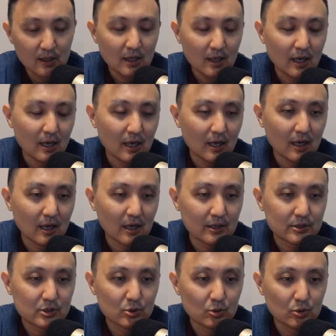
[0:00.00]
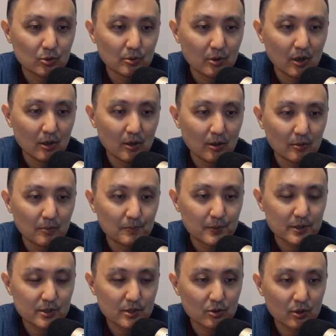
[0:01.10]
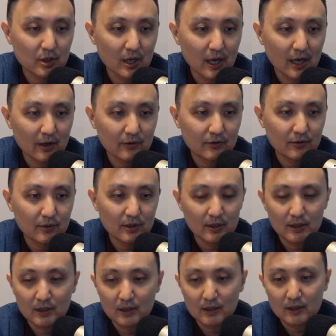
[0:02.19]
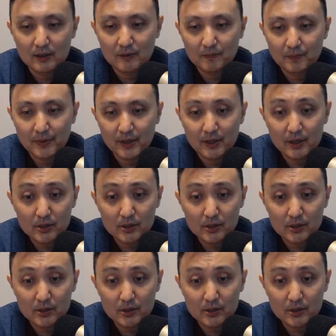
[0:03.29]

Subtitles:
to President Tokayev